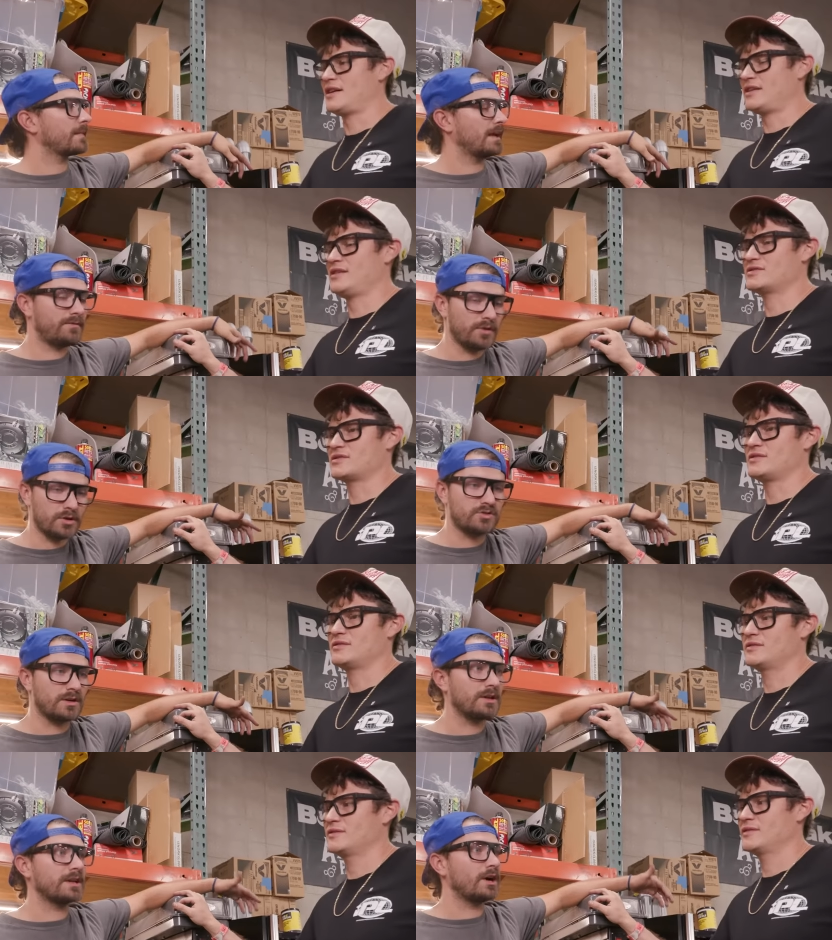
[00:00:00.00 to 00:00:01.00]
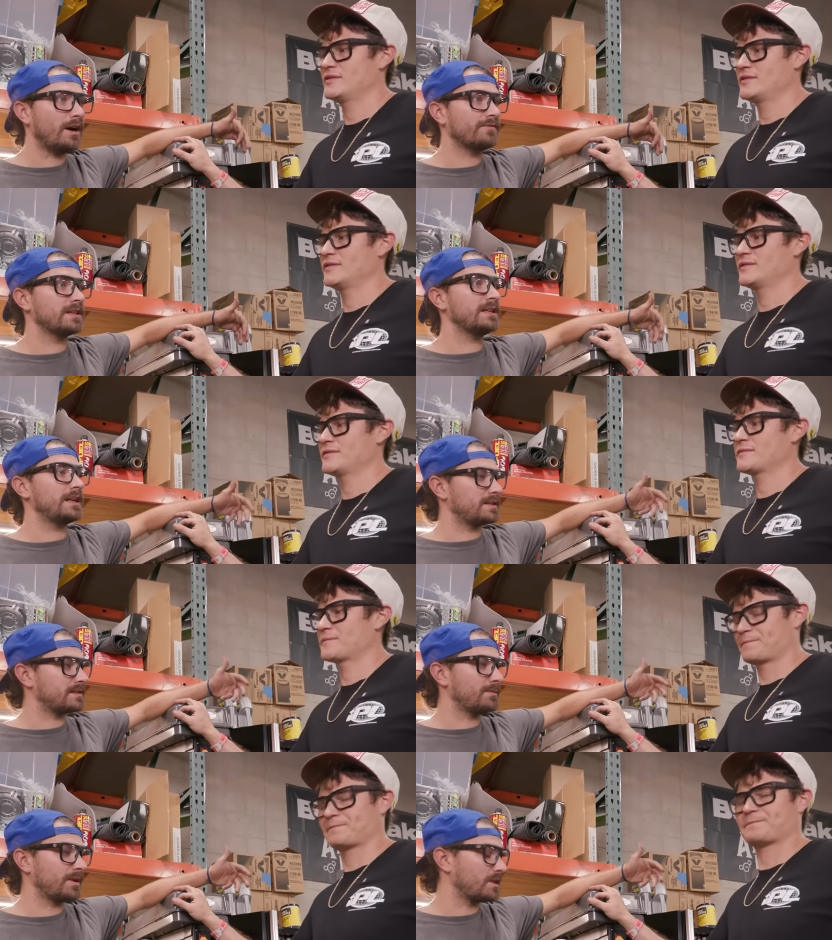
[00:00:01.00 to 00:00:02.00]
Speaker 1: if you're so. drilling often and it's
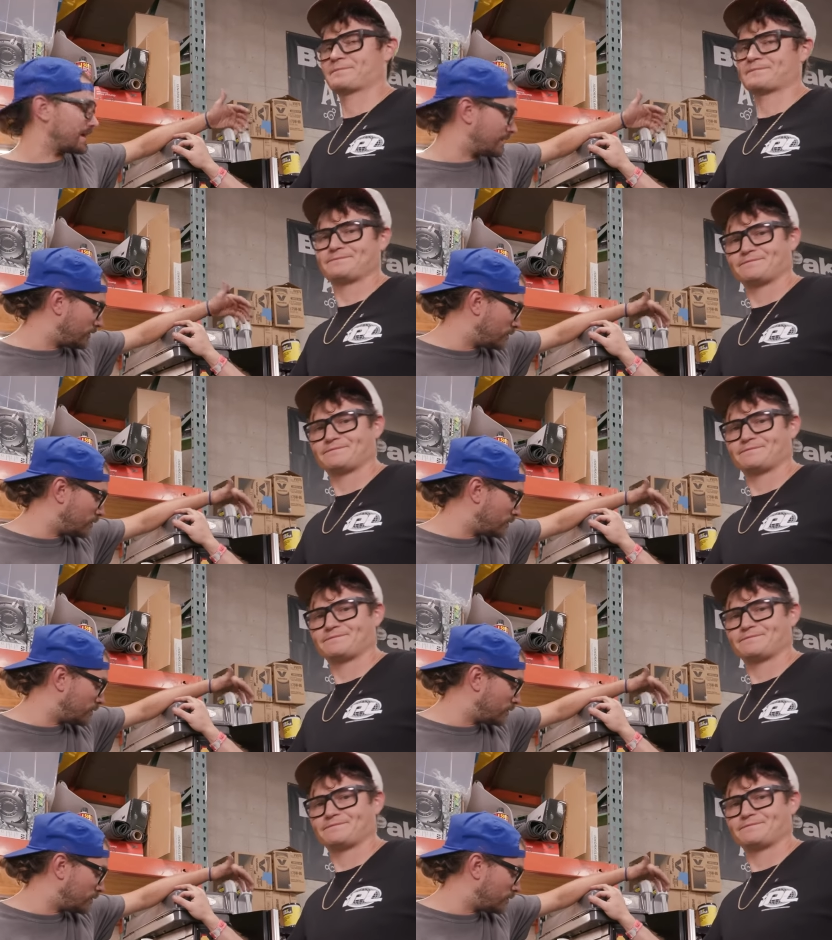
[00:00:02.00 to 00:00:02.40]
something like if